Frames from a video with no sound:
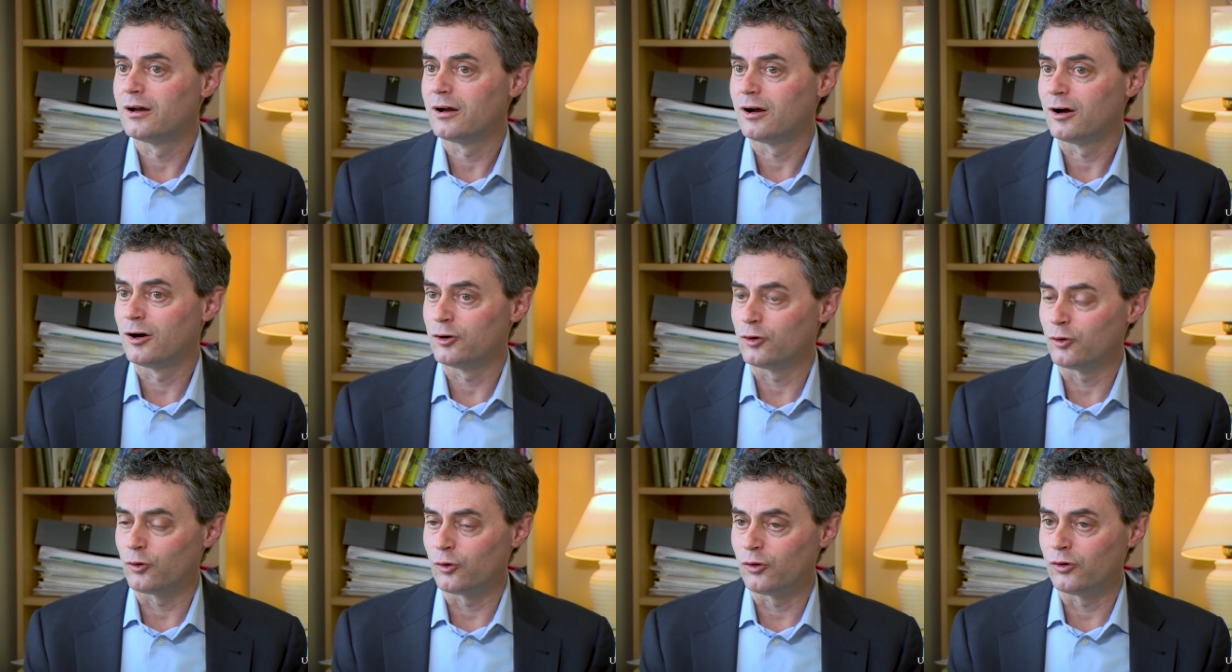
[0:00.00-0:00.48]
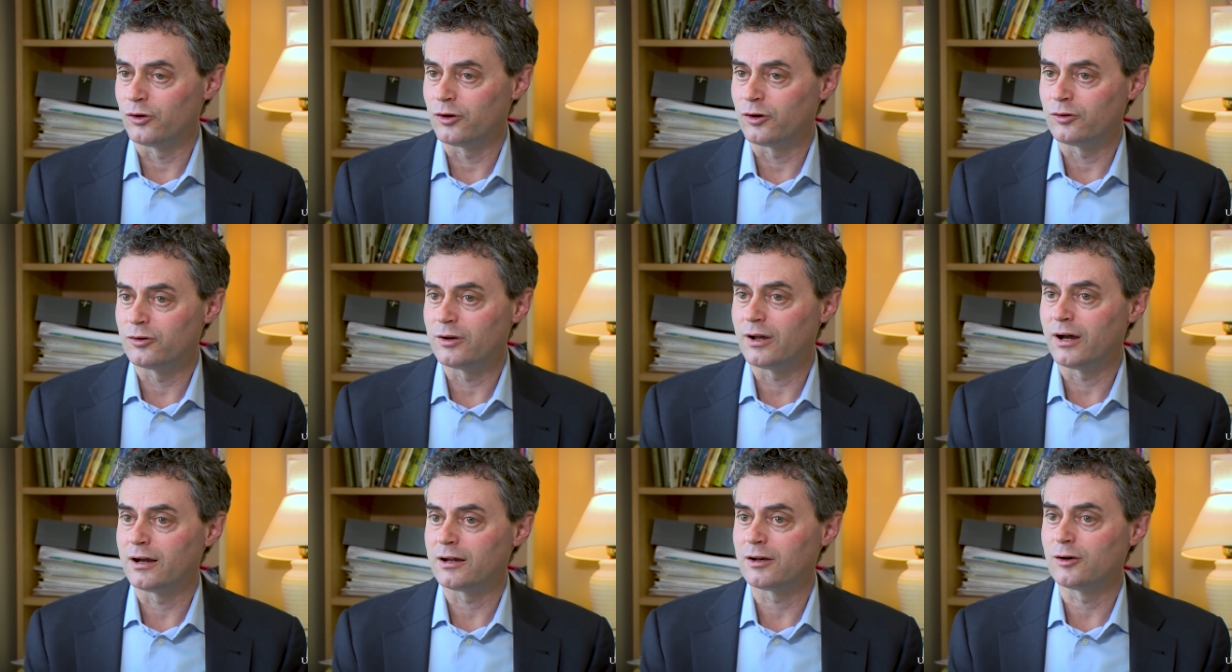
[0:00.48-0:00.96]
an earlier
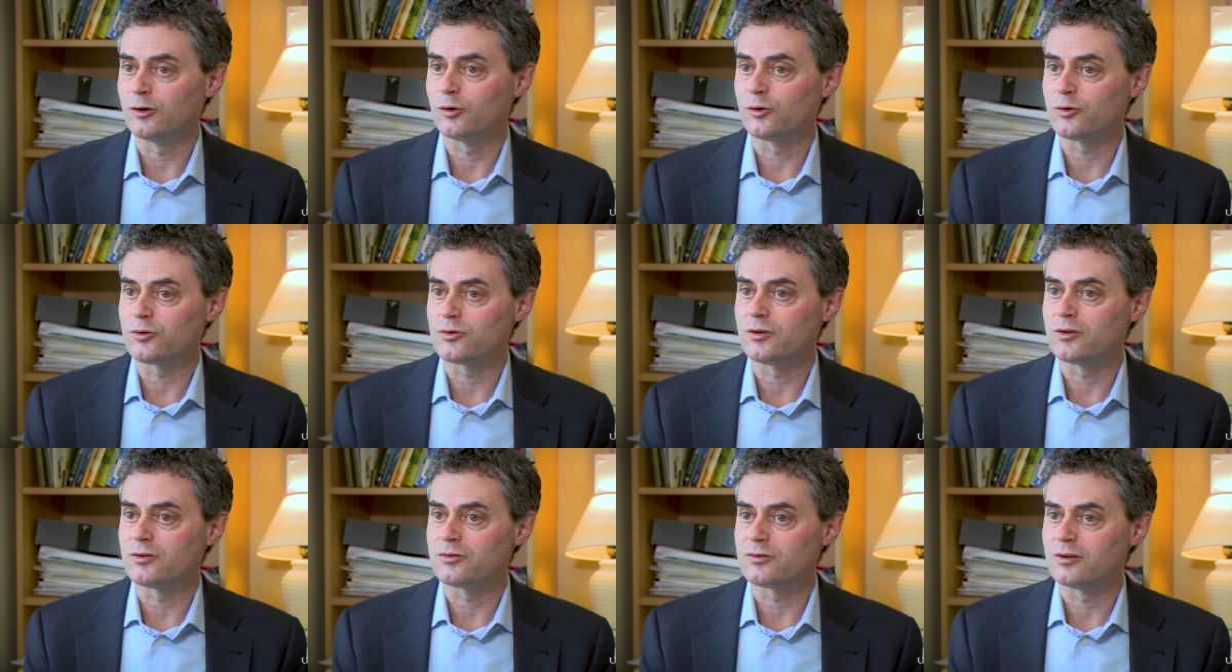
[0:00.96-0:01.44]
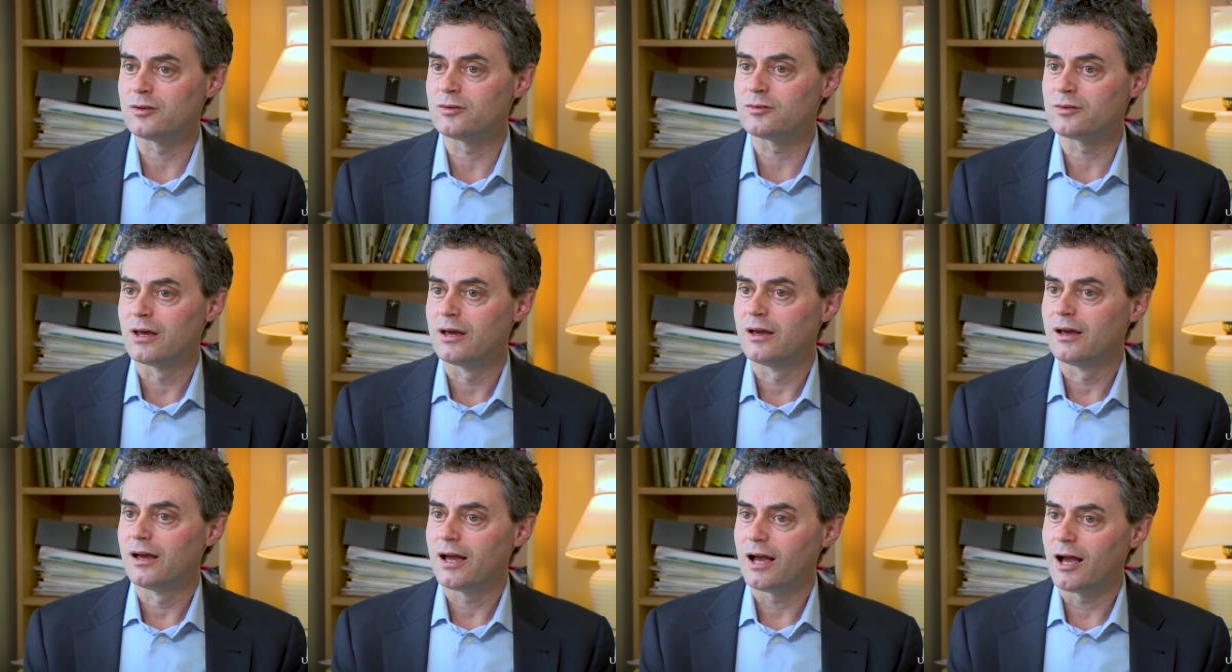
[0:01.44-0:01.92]
diagnosis is
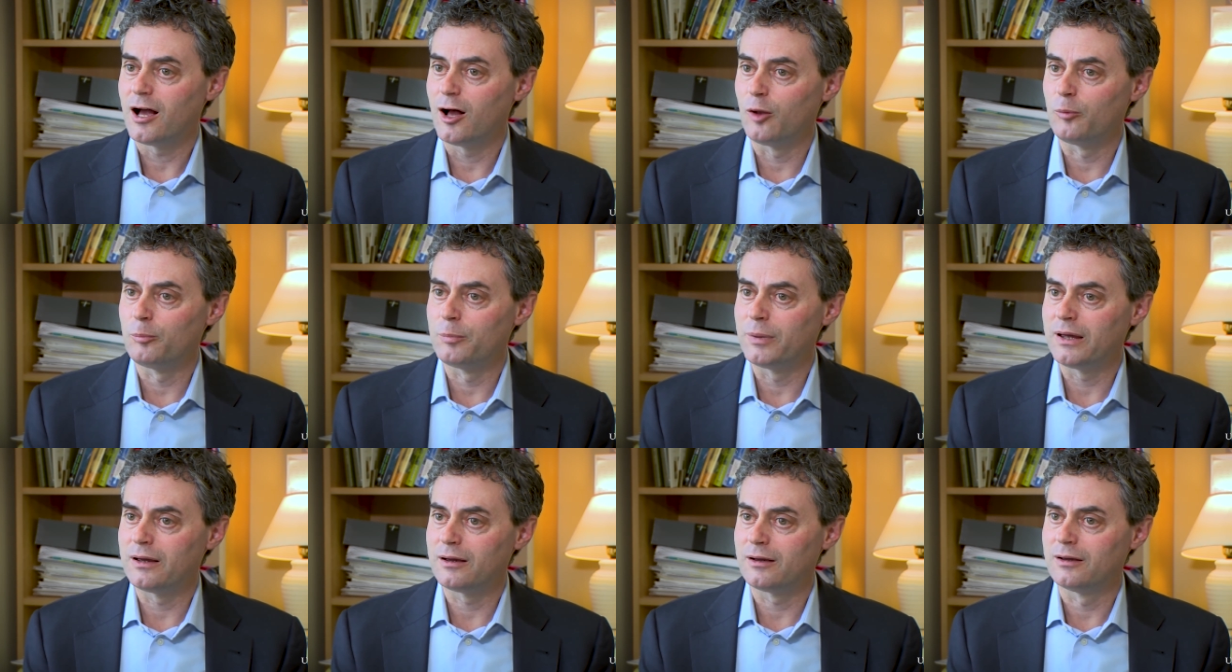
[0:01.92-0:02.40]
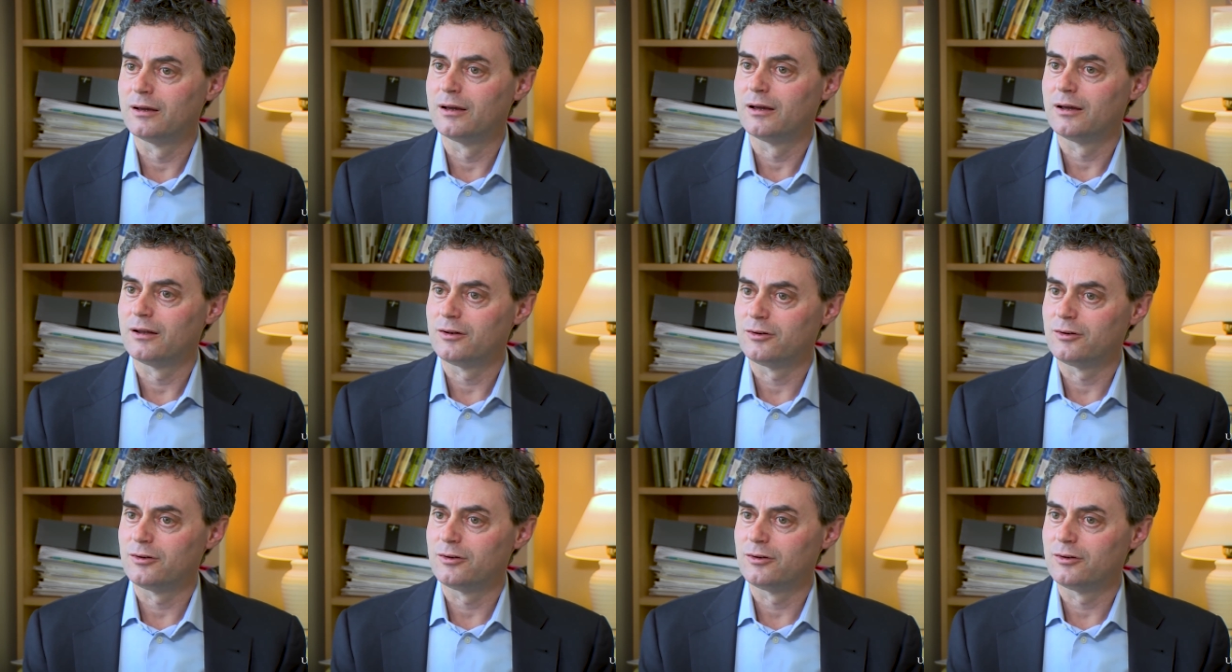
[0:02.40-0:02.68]
helping